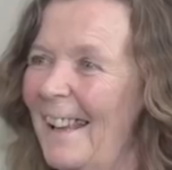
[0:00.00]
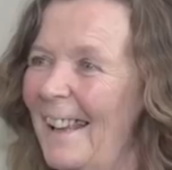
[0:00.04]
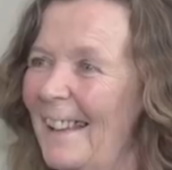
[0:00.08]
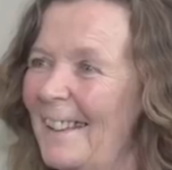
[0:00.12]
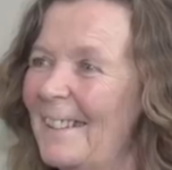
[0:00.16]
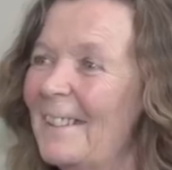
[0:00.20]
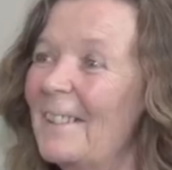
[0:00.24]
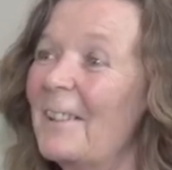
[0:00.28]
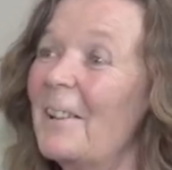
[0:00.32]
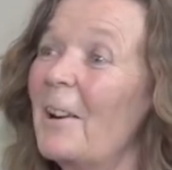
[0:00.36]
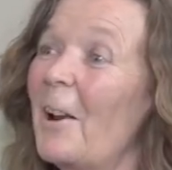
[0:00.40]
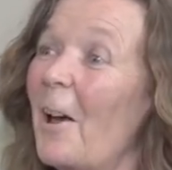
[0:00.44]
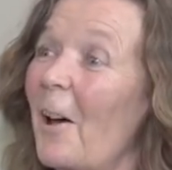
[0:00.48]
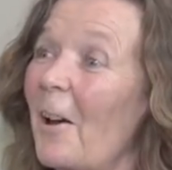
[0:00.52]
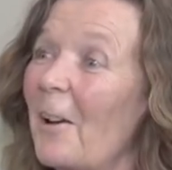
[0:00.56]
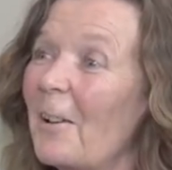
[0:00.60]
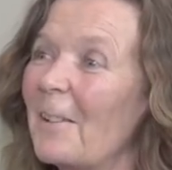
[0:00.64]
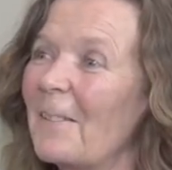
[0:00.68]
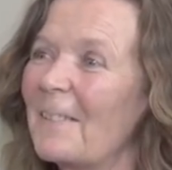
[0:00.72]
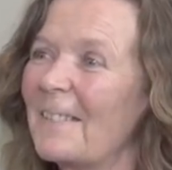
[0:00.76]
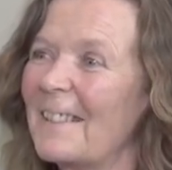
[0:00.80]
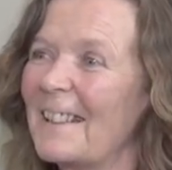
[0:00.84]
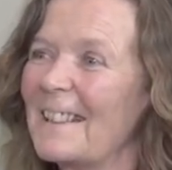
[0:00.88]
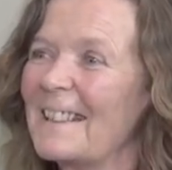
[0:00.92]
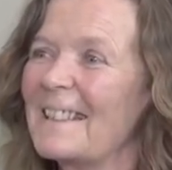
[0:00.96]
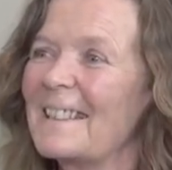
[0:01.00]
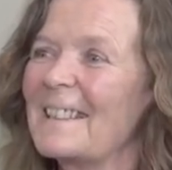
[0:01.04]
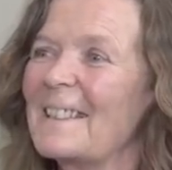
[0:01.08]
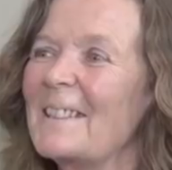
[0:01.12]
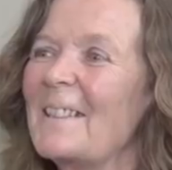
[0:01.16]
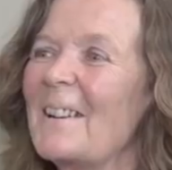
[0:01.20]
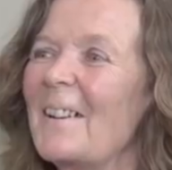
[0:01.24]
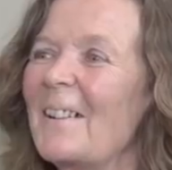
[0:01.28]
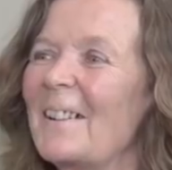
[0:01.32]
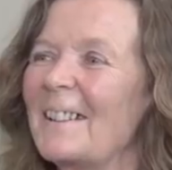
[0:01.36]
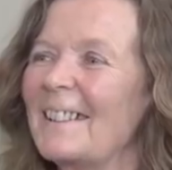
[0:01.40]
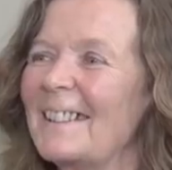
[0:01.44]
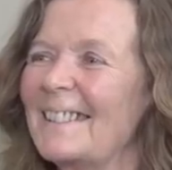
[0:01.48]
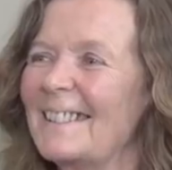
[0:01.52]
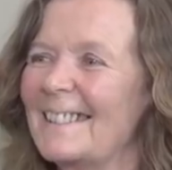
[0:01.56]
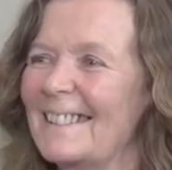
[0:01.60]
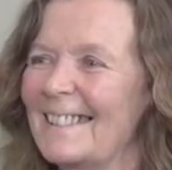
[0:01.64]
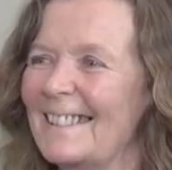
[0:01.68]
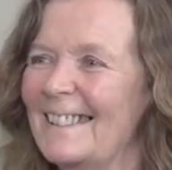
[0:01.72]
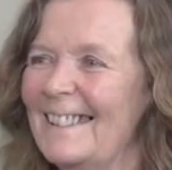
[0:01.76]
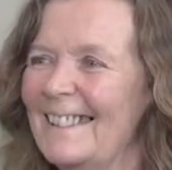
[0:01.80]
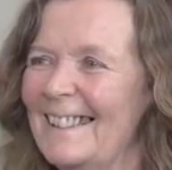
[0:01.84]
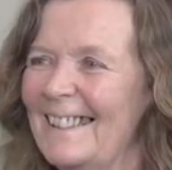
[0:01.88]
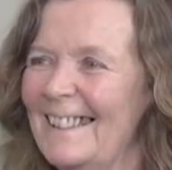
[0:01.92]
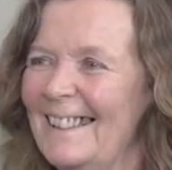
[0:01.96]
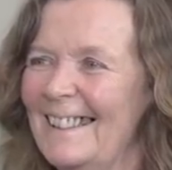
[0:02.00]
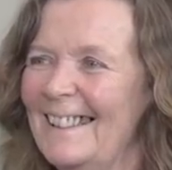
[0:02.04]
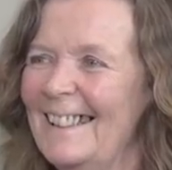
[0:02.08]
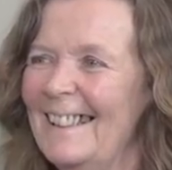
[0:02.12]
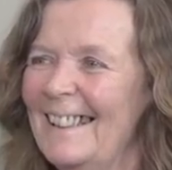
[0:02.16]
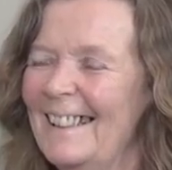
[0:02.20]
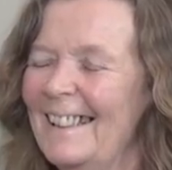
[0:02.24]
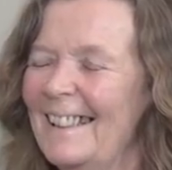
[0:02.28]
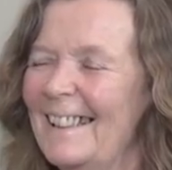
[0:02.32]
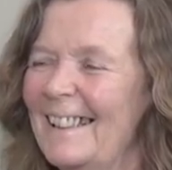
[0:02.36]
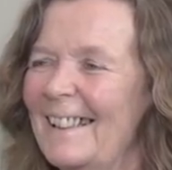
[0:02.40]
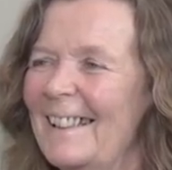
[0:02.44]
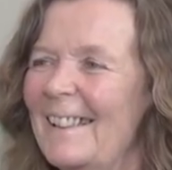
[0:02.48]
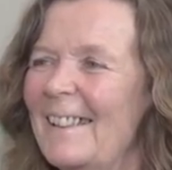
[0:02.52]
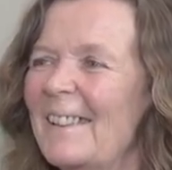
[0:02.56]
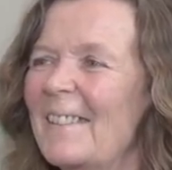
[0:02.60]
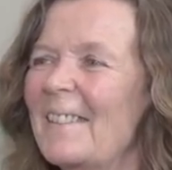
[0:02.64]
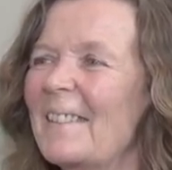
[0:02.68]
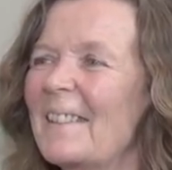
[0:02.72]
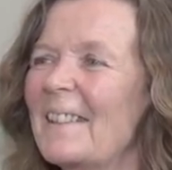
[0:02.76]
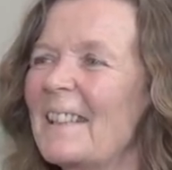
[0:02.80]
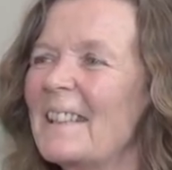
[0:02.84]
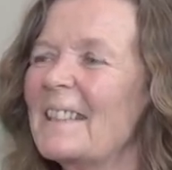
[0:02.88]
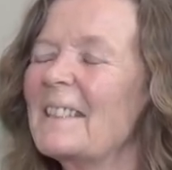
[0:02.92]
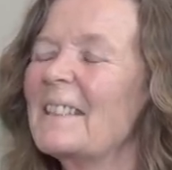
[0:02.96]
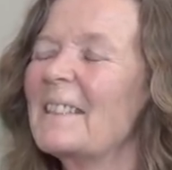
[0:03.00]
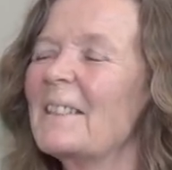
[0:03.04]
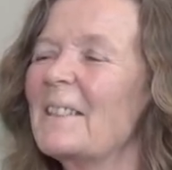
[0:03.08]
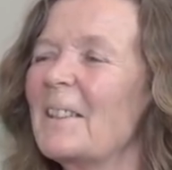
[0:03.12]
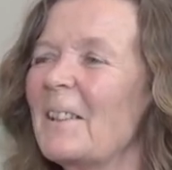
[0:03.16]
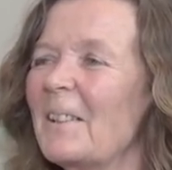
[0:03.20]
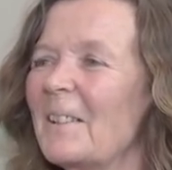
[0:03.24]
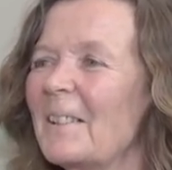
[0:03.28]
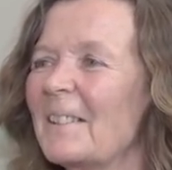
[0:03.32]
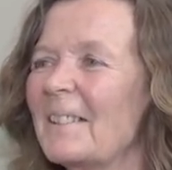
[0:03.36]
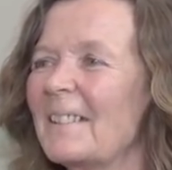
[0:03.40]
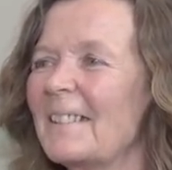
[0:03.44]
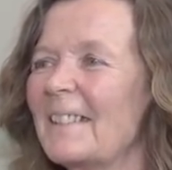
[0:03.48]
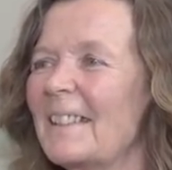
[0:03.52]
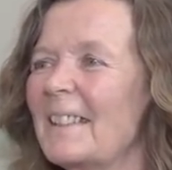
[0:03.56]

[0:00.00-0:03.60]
No, it's not. It's not.